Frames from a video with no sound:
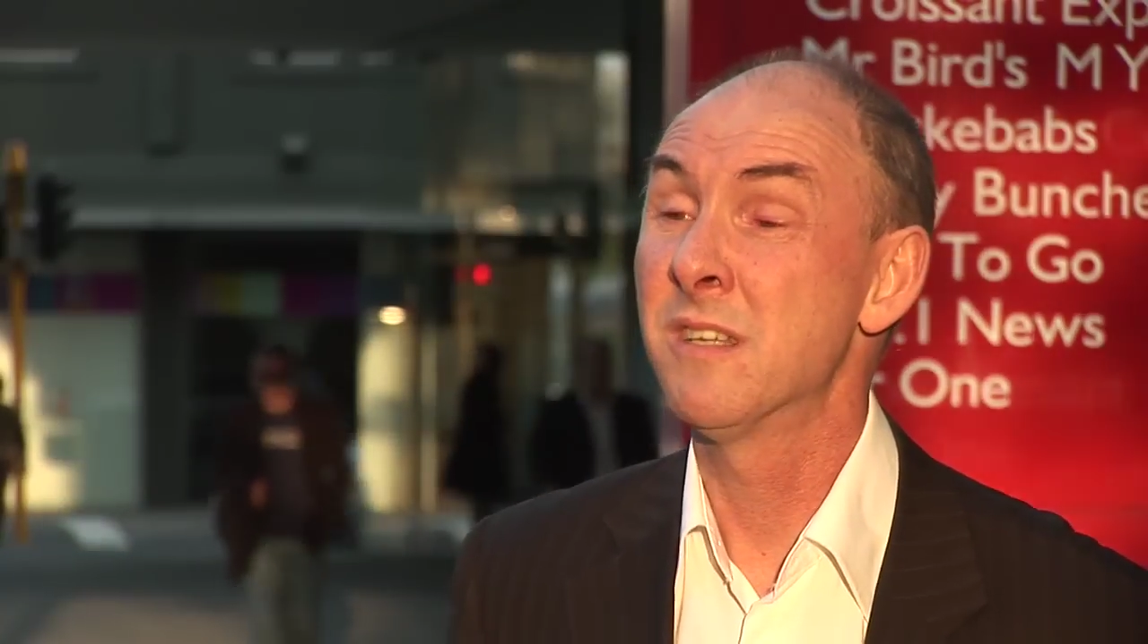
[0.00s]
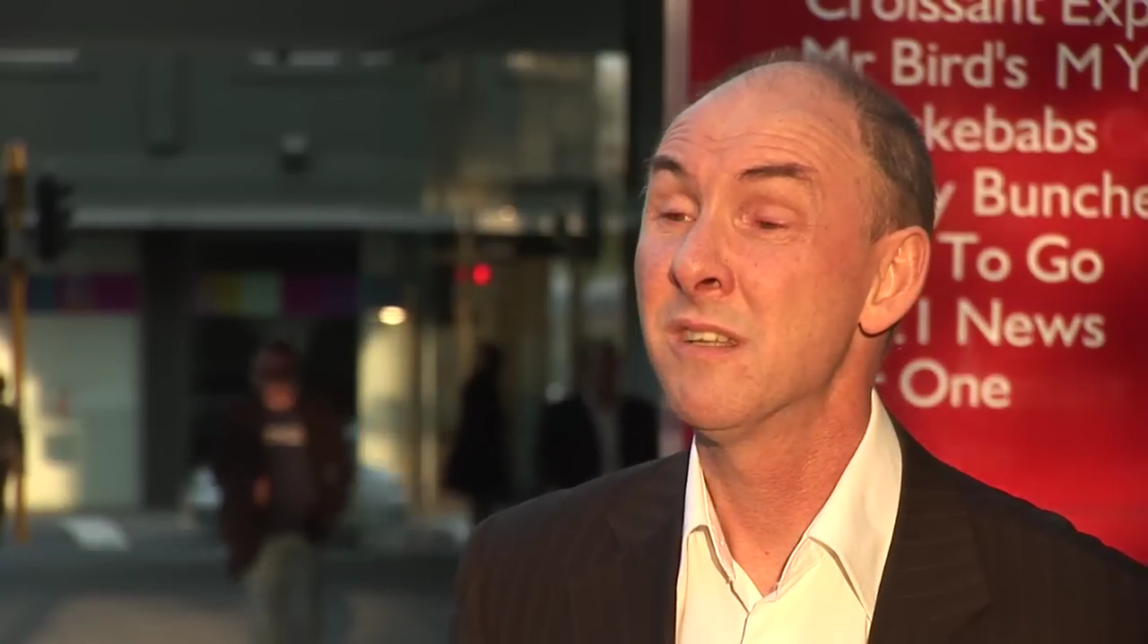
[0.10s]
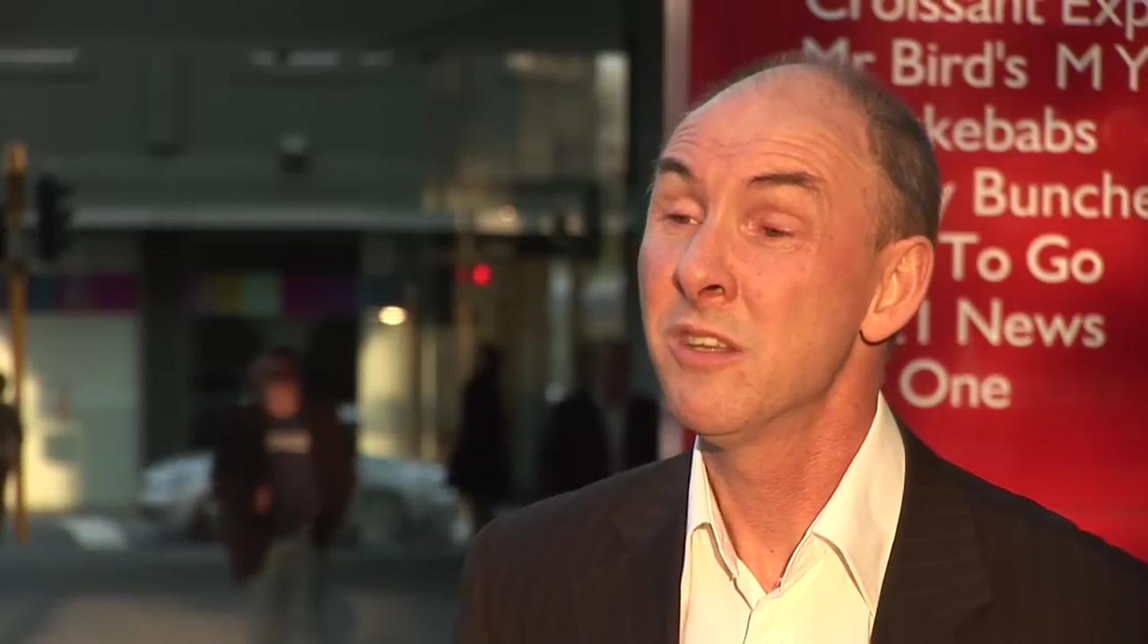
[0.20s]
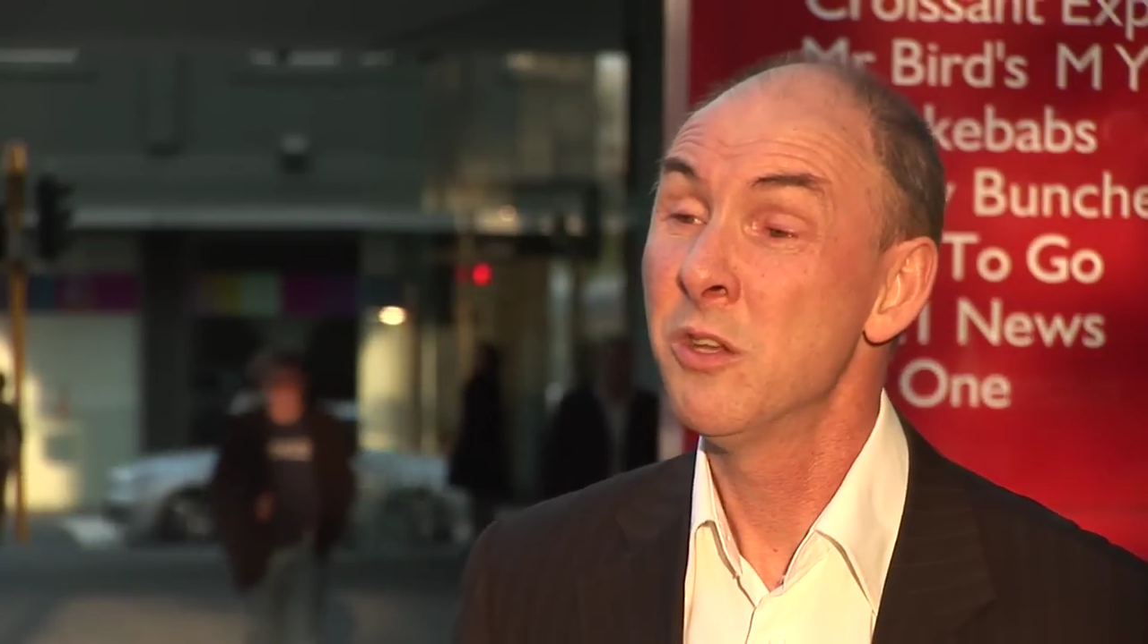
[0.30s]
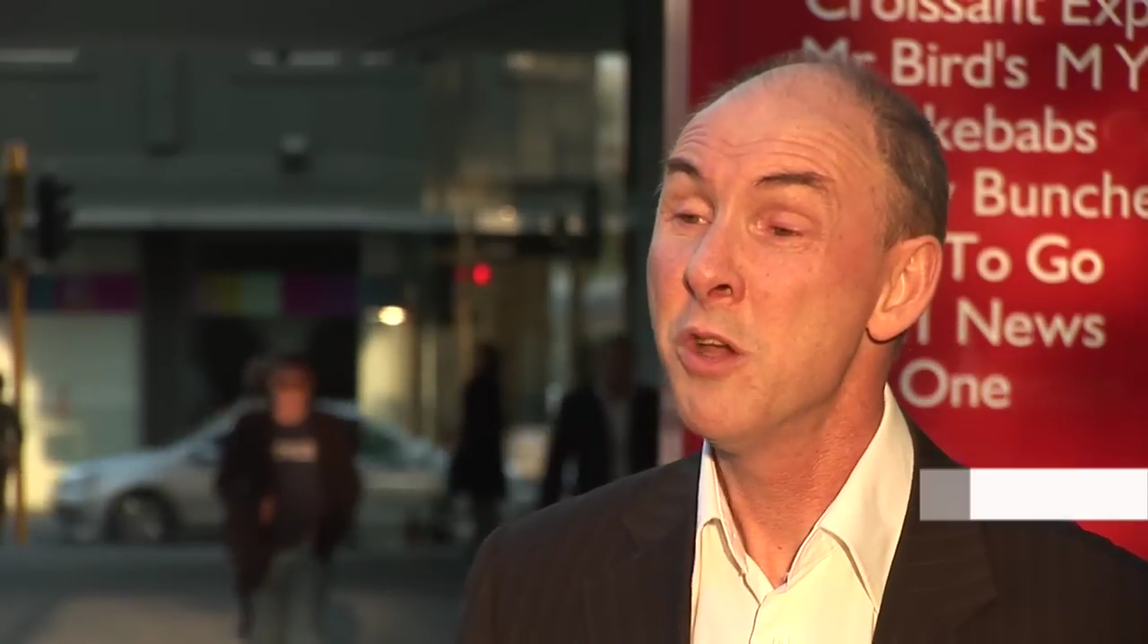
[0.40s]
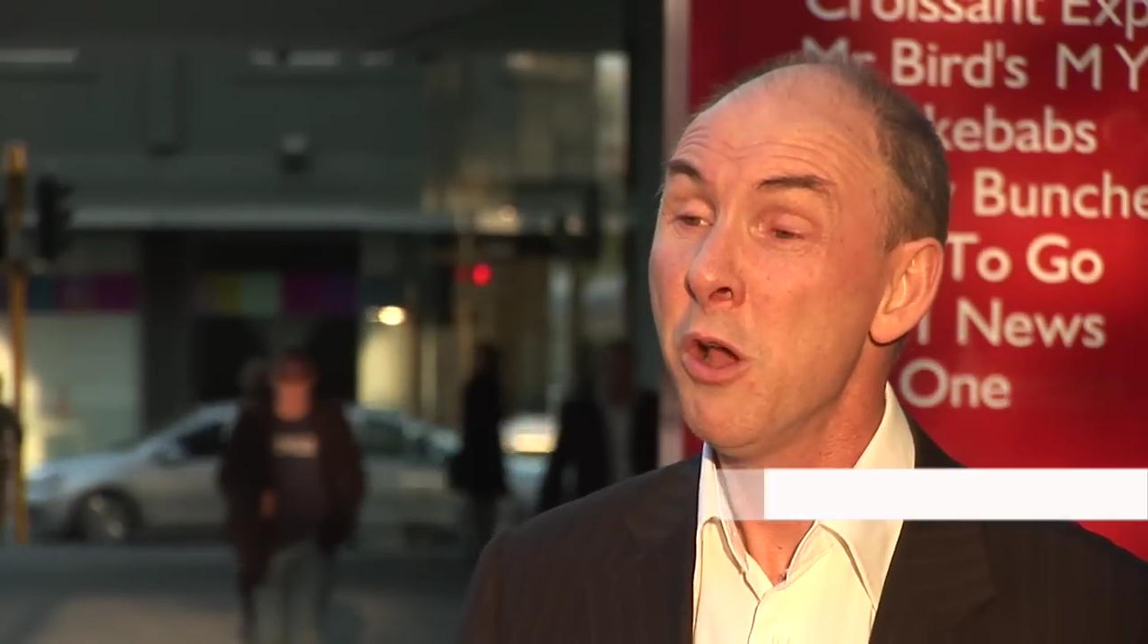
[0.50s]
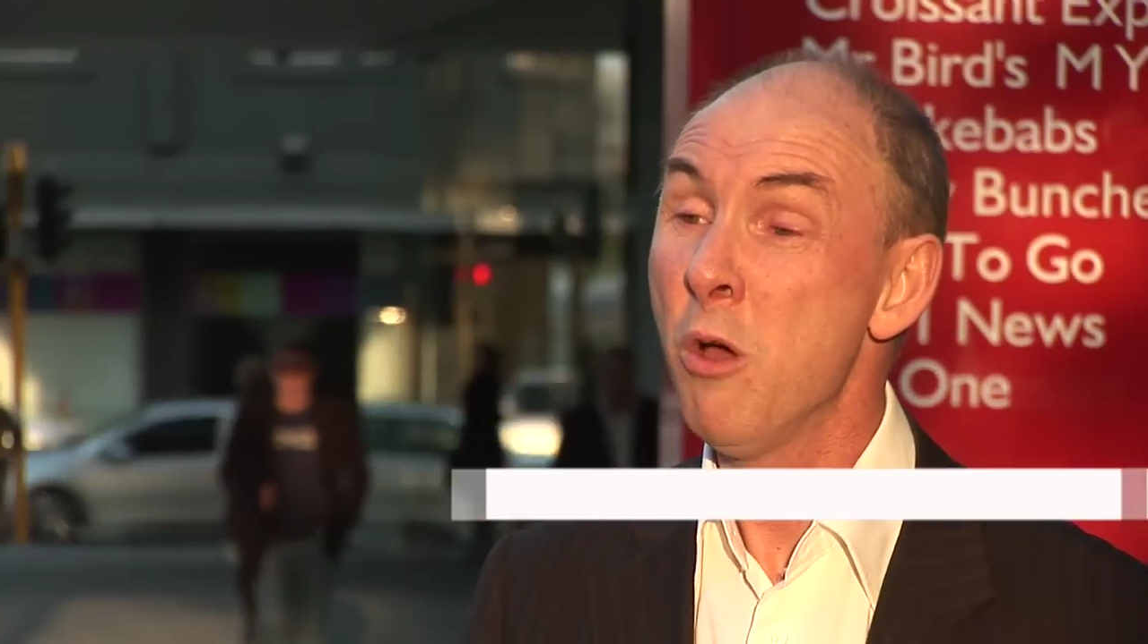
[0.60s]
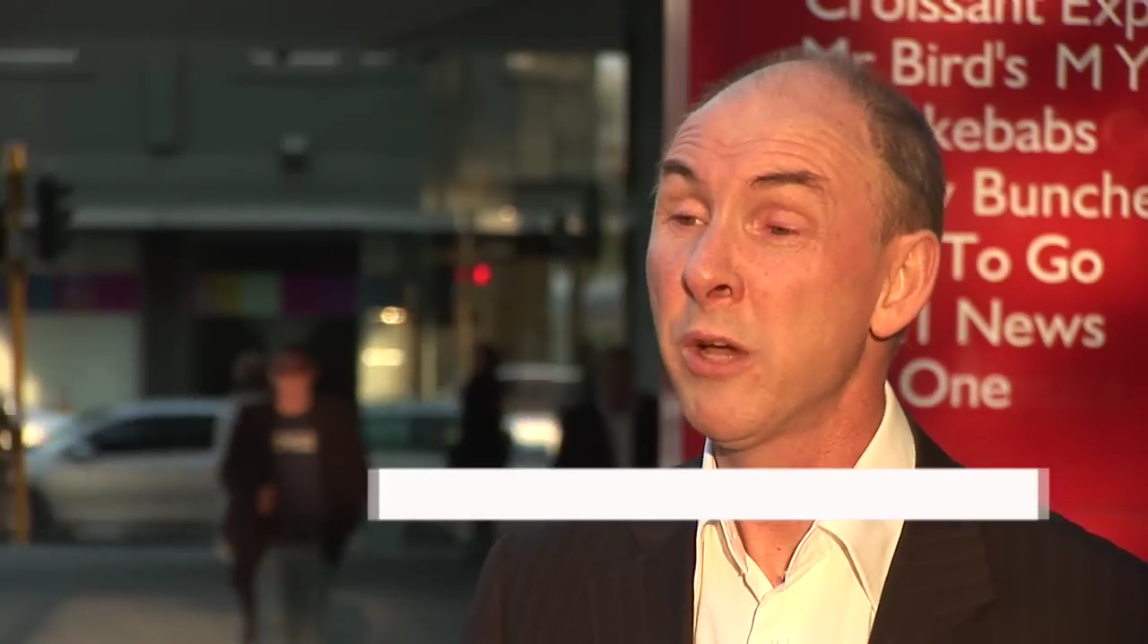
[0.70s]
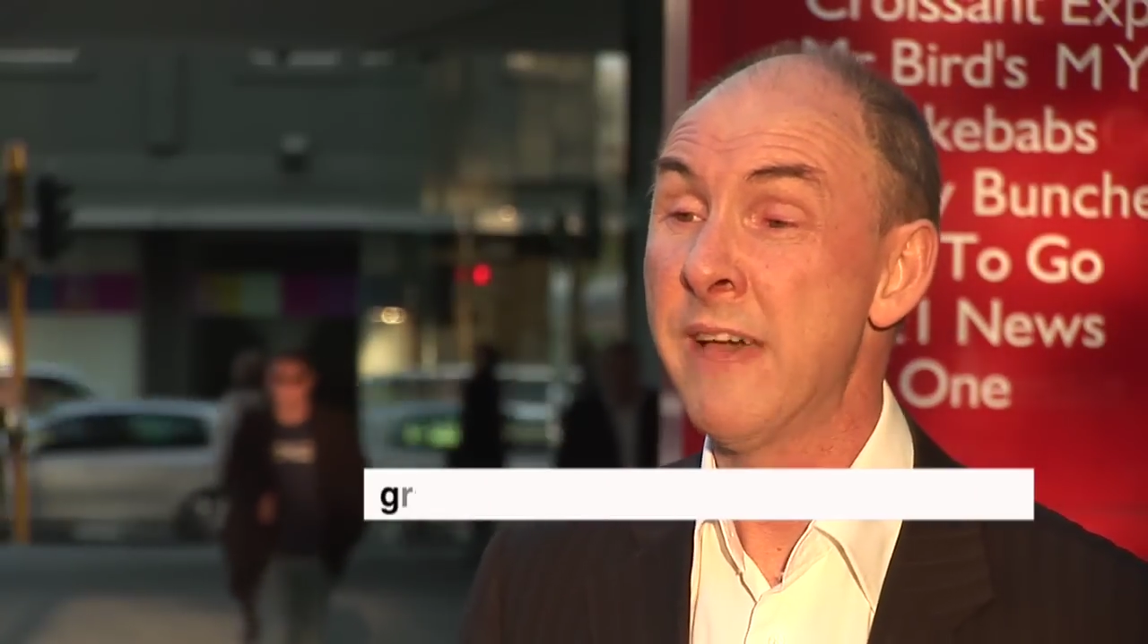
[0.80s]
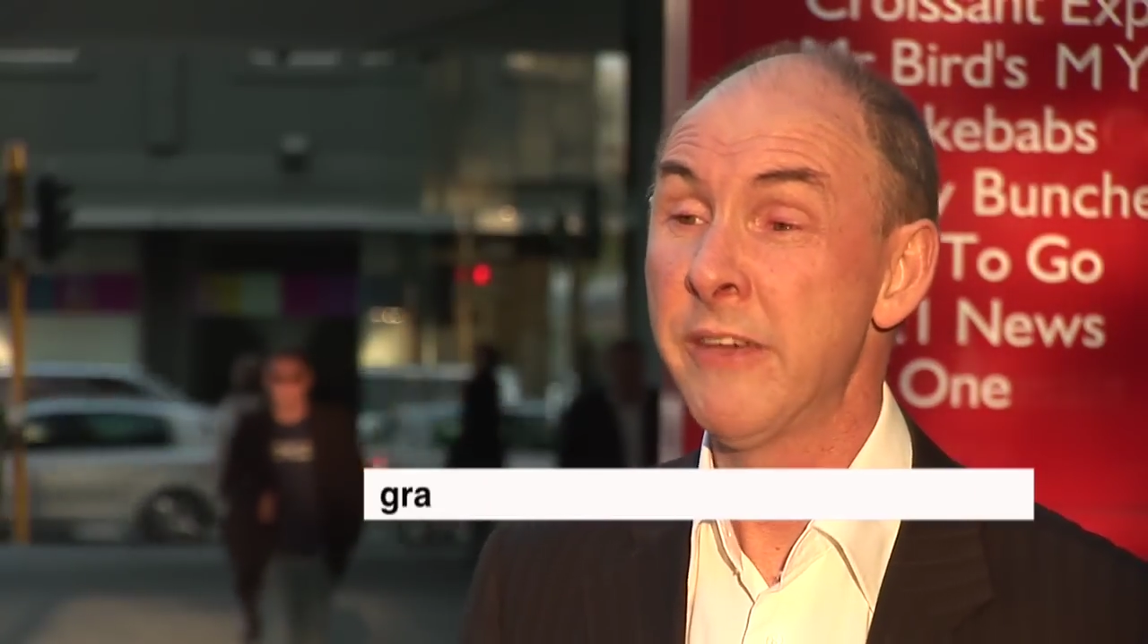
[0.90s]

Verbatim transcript: that you no longer